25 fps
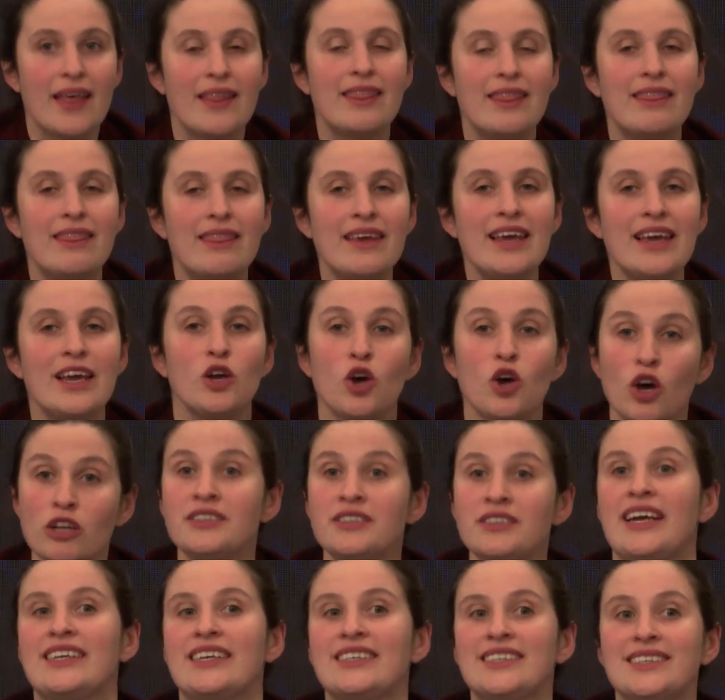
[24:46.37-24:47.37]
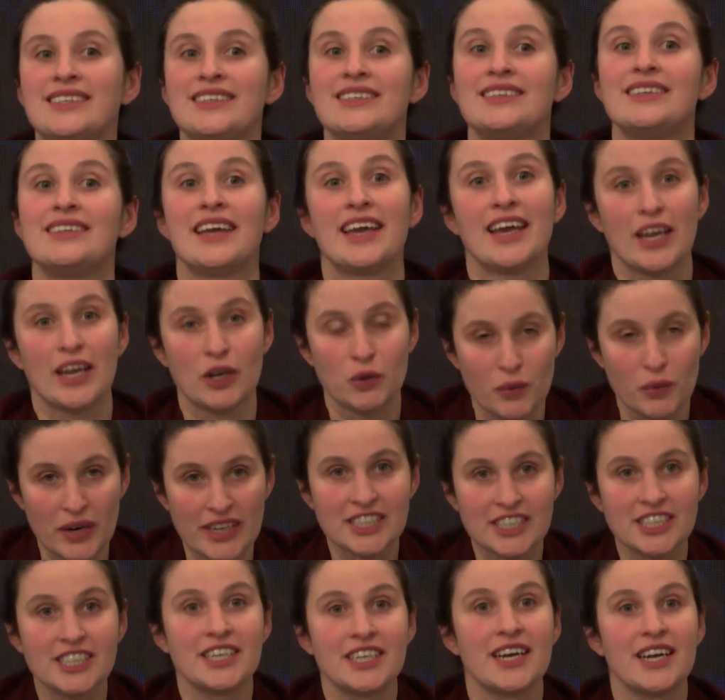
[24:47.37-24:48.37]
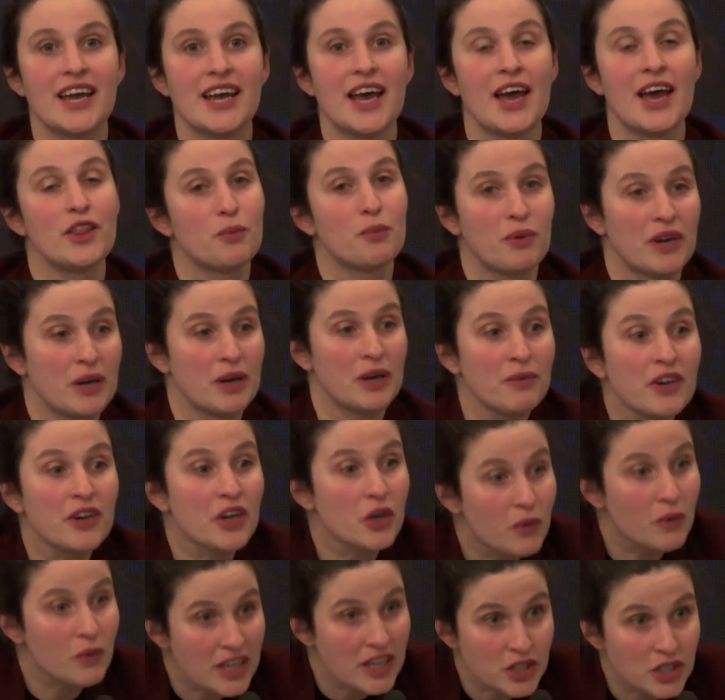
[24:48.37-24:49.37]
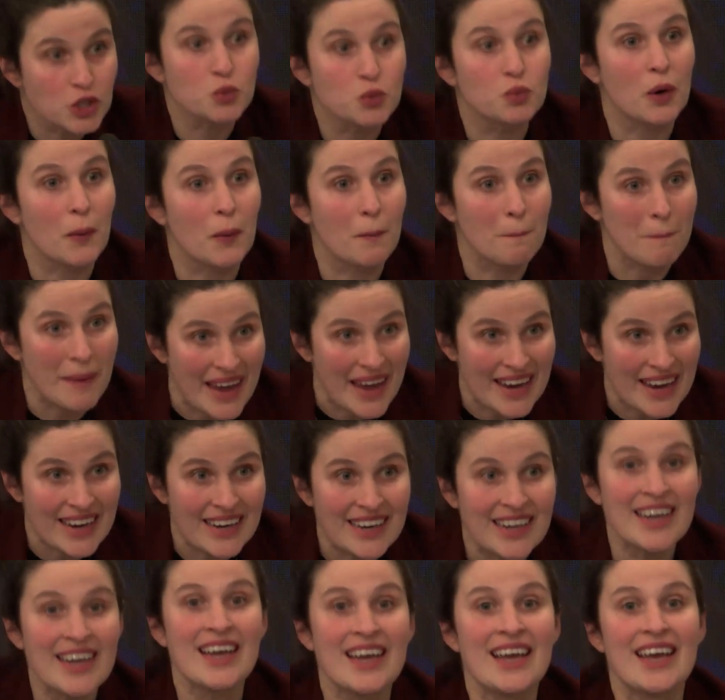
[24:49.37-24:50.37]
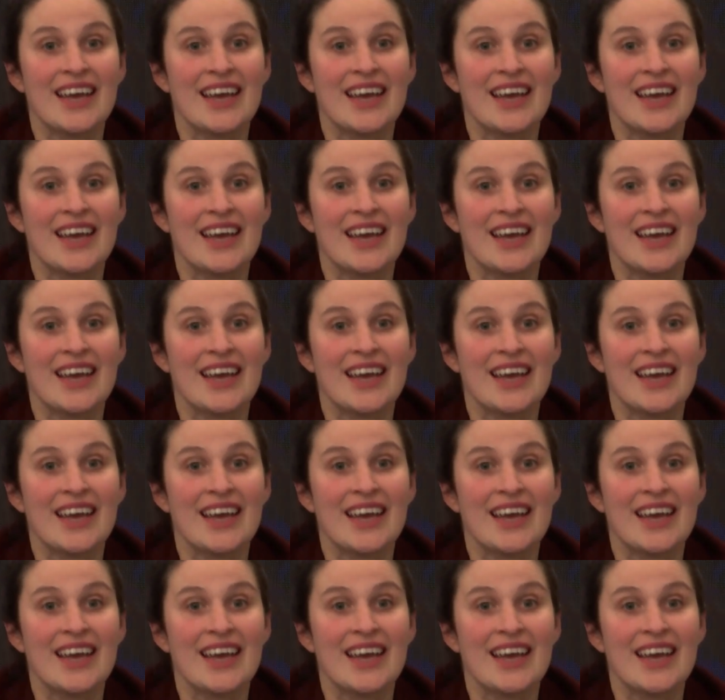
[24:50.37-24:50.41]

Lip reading: the context in which the preliminary questions were made